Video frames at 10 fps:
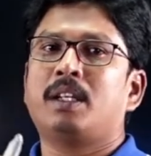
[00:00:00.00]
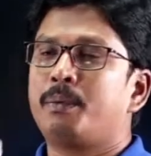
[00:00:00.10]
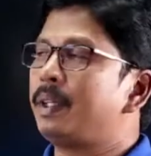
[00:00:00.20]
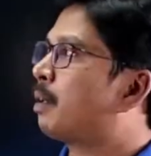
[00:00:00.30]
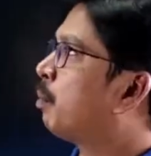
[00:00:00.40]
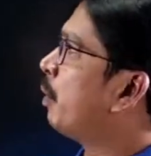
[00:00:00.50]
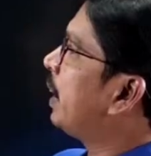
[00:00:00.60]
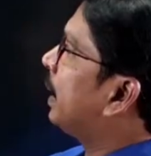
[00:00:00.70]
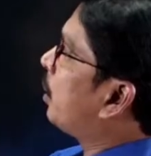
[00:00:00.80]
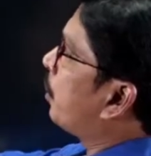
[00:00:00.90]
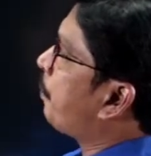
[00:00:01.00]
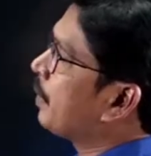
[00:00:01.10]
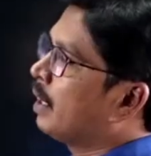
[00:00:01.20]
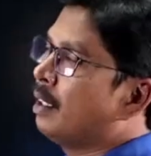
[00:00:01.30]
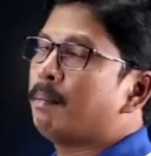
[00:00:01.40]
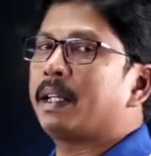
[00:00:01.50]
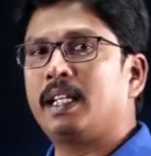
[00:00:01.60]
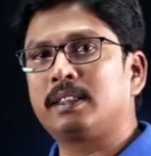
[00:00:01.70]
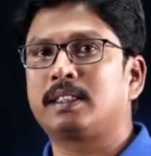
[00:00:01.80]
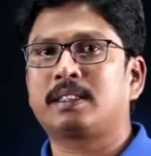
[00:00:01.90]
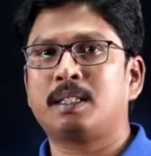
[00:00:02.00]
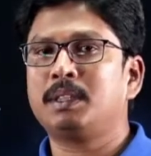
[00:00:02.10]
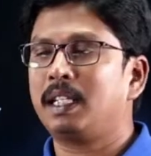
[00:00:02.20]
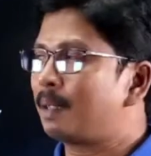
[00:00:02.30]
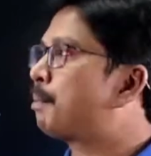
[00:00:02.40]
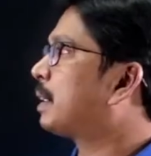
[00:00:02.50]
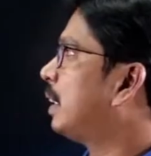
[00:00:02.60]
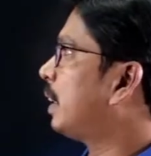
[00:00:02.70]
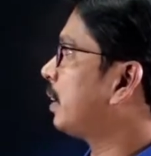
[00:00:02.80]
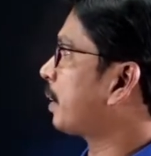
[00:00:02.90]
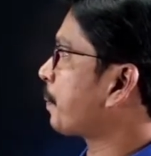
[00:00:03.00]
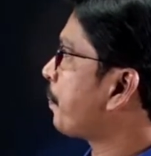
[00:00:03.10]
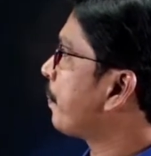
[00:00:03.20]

we are moving it to per unit system representation.